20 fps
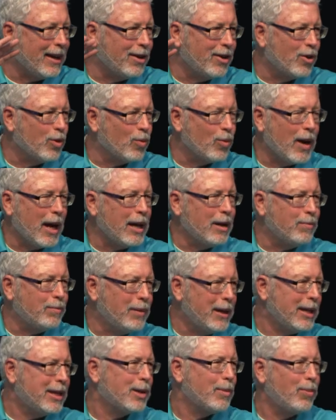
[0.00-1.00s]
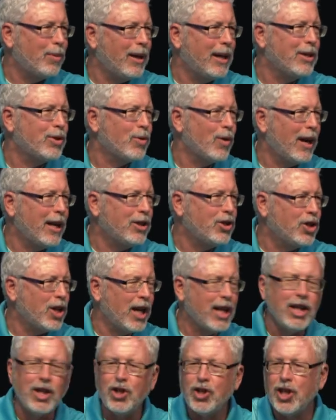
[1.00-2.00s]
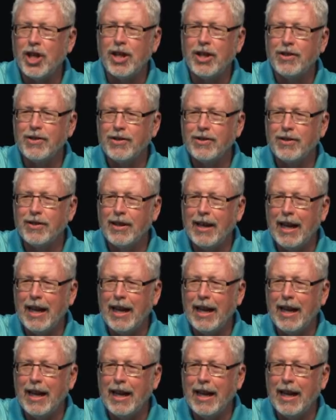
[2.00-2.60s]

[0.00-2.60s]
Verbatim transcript: great pizza place, right? Chuck E. Cheese.